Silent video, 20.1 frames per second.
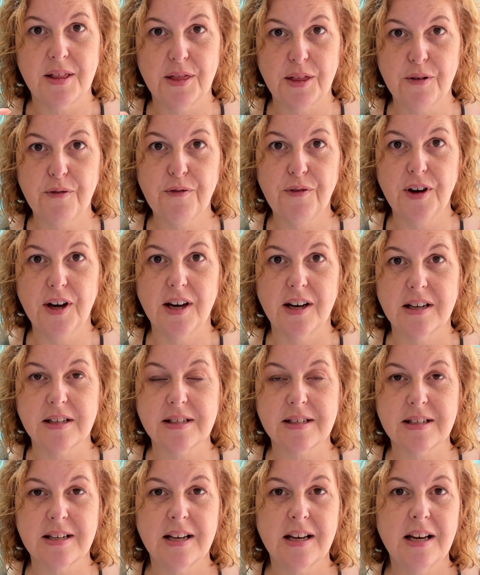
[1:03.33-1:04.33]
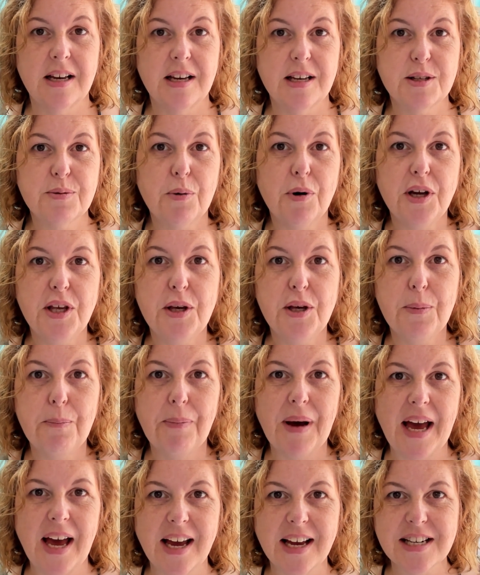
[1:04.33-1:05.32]
The first is, what are you
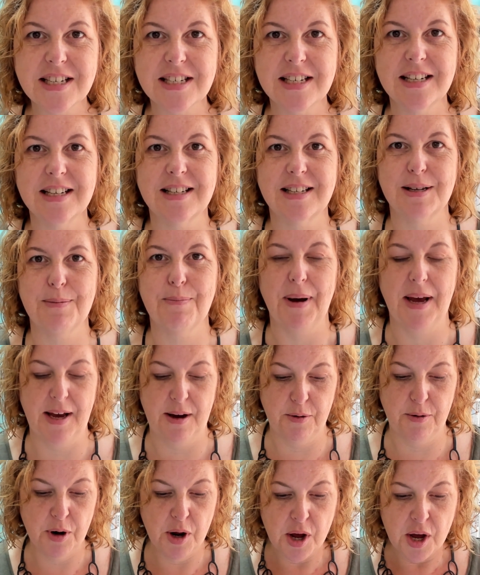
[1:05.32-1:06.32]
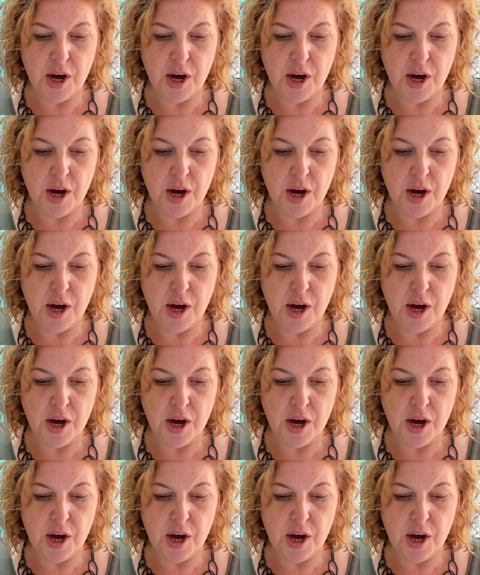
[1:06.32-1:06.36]
passionate about?